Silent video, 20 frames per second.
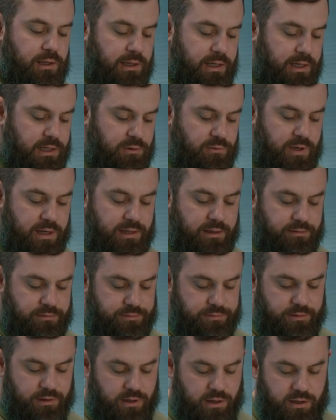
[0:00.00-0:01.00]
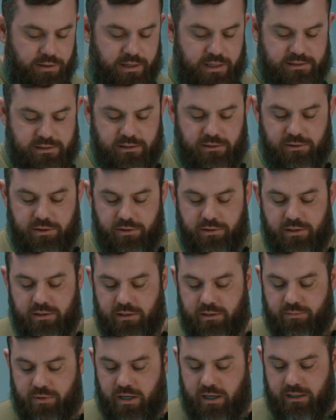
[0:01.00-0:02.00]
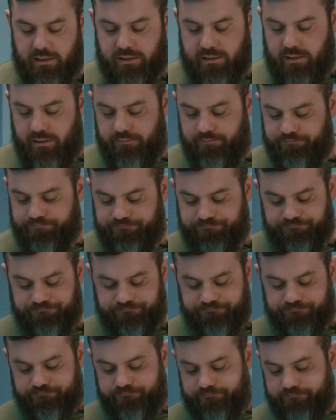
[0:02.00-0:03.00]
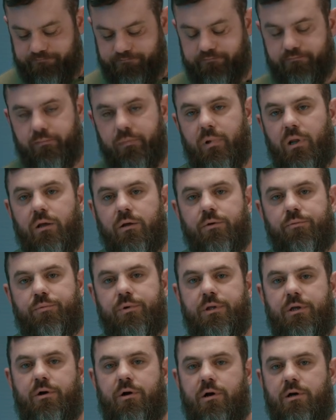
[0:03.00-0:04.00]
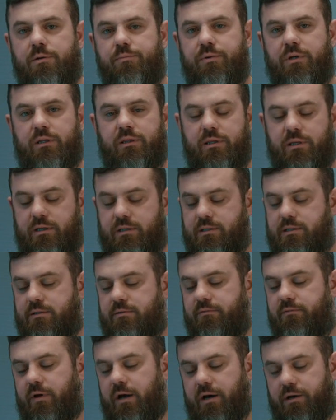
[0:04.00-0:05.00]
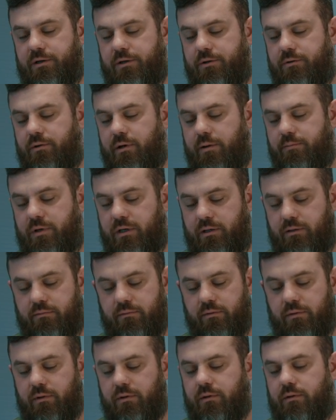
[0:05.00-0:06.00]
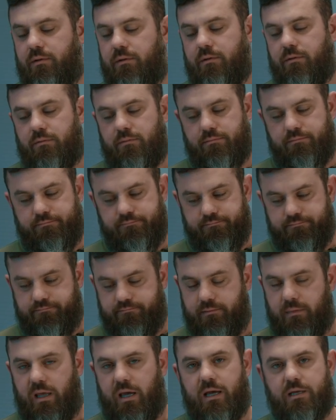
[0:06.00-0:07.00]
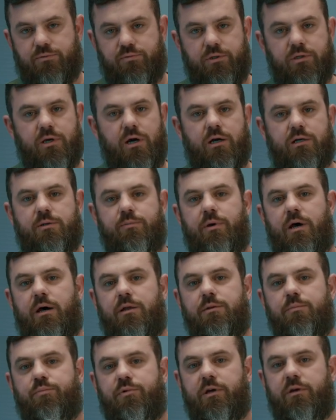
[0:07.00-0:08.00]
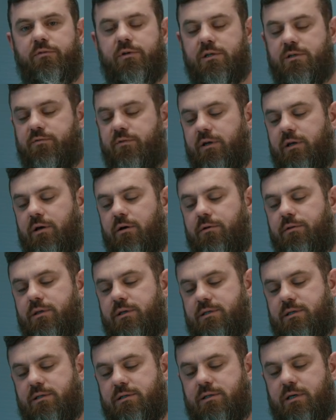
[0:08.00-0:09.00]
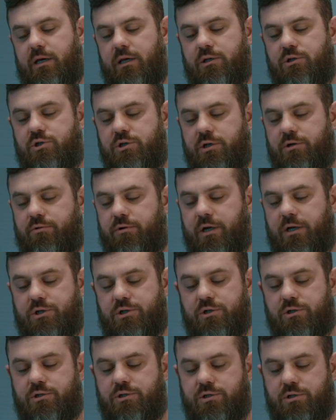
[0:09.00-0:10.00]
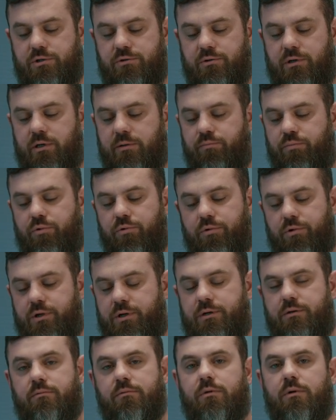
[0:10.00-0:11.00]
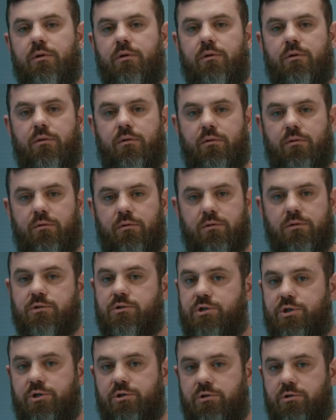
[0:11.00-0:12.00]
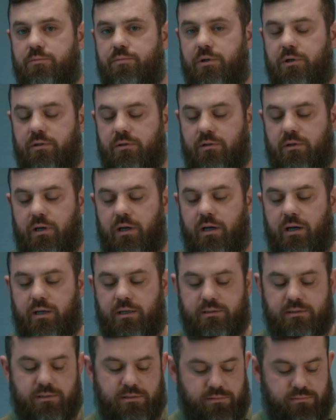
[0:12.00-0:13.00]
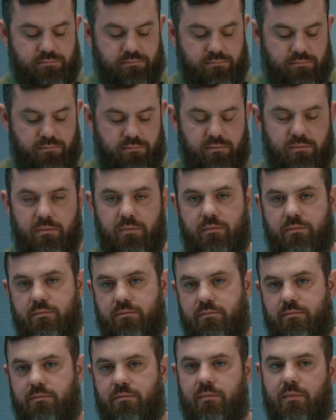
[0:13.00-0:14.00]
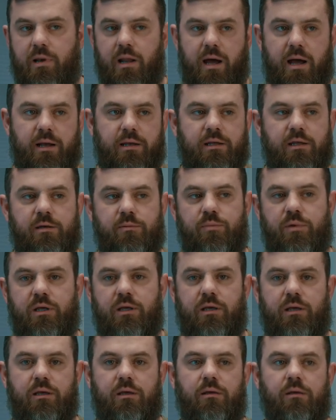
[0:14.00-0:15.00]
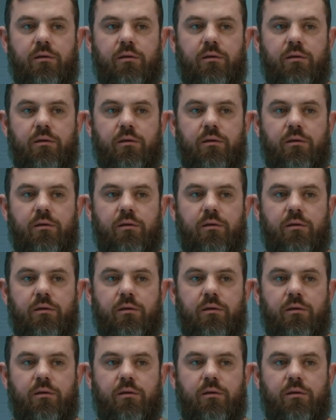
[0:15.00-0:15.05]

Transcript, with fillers: Anyway, all that's included in the box. Really hard to beat this value. I mean, as we talked about in the previous video, this is a generation two imported tube. Uh, it's not going to be